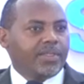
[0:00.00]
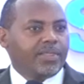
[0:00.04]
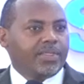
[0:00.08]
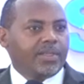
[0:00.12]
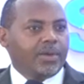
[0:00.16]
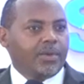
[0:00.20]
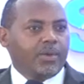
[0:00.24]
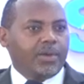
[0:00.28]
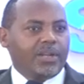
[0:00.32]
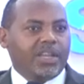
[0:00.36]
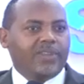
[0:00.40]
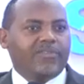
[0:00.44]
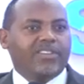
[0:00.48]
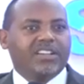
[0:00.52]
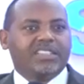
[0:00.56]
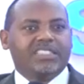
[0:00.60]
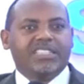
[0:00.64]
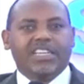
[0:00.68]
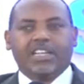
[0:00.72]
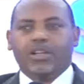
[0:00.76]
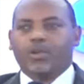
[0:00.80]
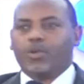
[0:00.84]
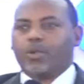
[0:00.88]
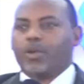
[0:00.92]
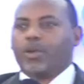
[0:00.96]
They will never
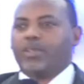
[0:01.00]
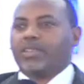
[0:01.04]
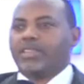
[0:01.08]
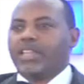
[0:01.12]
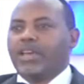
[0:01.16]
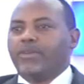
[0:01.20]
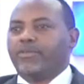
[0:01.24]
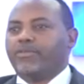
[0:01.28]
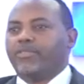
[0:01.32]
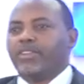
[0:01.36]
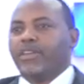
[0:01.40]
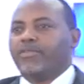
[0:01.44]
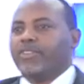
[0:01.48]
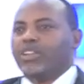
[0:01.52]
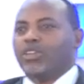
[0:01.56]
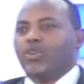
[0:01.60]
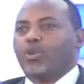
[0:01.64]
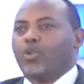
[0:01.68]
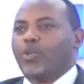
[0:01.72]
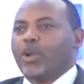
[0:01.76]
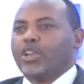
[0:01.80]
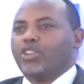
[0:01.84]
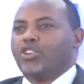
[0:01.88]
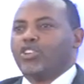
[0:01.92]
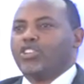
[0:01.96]
know
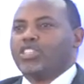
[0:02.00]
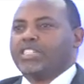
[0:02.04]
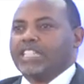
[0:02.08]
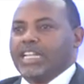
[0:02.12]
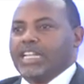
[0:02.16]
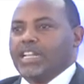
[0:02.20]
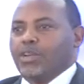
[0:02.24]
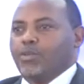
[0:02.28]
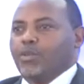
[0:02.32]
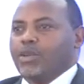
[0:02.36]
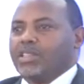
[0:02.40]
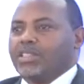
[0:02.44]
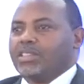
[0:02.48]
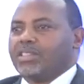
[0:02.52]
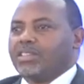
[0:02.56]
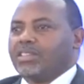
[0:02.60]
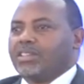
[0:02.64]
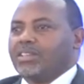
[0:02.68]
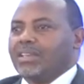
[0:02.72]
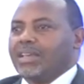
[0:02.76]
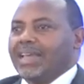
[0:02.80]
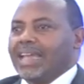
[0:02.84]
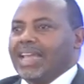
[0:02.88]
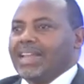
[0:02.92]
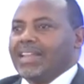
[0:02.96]
when you're dealing with
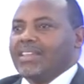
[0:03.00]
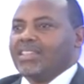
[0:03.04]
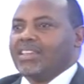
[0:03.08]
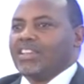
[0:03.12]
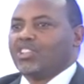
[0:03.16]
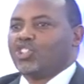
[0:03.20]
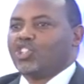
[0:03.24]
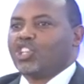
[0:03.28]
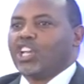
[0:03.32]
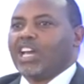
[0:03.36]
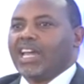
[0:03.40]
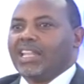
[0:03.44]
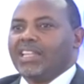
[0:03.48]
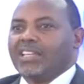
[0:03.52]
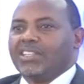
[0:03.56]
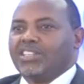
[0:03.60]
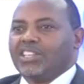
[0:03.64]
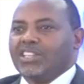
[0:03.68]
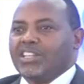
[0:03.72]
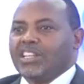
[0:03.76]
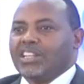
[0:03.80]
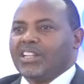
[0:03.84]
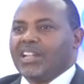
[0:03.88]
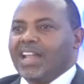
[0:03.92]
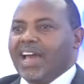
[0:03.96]
anything
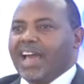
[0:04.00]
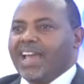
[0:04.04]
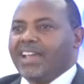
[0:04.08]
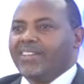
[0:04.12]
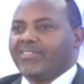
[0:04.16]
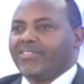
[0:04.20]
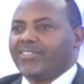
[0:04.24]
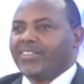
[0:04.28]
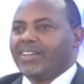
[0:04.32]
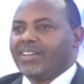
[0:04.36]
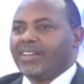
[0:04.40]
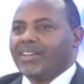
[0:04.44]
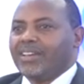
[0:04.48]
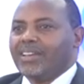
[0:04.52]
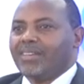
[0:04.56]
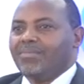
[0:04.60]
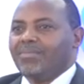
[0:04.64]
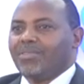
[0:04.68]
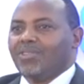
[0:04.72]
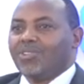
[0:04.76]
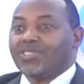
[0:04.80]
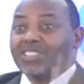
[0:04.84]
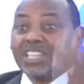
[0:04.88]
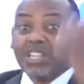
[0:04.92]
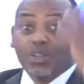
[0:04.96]
challenging in life,
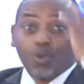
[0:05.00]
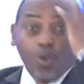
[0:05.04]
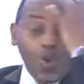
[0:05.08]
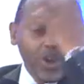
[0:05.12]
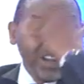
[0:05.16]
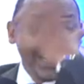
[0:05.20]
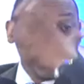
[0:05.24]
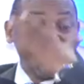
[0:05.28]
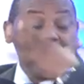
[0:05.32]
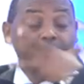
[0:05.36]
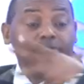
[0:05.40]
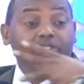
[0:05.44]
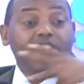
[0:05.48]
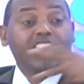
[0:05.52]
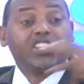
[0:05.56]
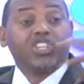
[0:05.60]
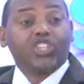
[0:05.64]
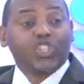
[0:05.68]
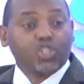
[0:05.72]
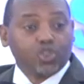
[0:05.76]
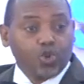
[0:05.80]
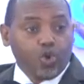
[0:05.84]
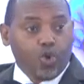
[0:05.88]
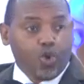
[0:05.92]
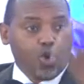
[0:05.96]
because it will never
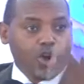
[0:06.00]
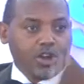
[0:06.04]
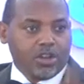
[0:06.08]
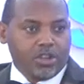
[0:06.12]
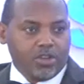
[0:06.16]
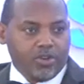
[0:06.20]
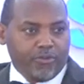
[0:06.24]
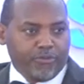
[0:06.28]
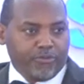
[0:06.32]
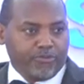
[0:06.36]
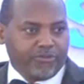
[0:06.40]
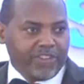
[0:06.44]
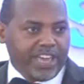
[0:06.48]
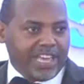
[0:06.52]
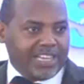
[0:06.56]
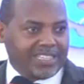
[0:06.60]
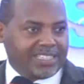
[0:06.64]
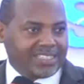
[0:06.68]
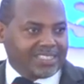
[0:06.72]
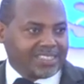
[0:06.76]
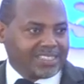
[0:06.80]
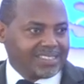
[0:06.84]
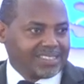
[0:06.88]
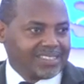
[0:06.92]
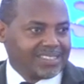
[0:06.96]
show on your
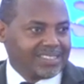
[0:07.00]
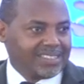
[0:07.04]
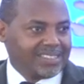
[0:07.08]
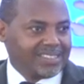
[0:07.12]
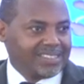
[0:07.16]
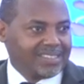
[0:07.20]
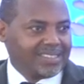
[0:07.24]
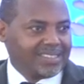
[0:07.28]
face.